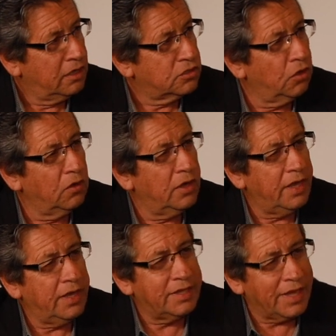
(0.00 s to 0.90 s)
So
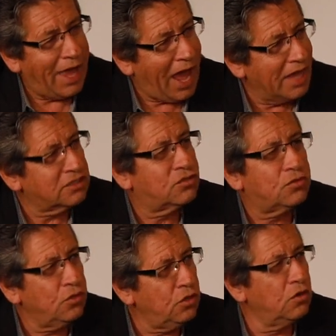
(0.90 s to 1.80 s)
it adds
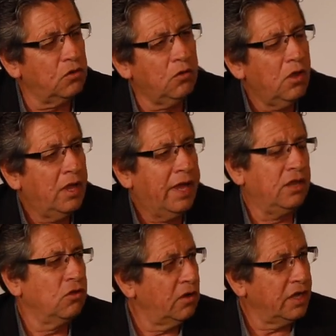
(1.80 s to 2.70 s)
to you
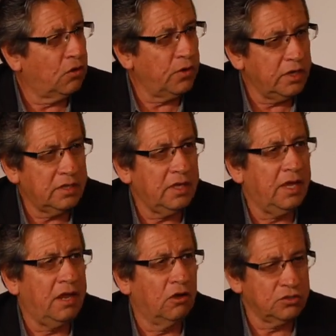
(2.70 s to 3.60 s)
and your
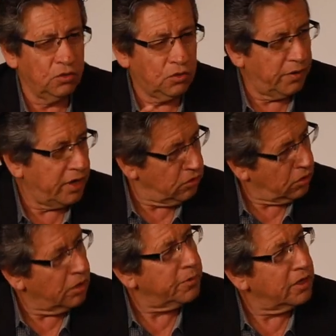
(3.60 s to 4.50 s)
liquidity, and also in creating your
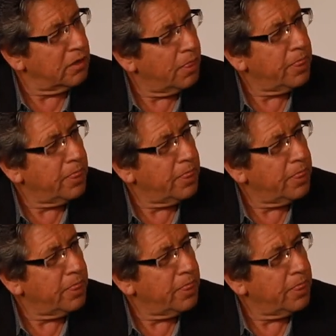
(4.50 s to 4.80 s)
company.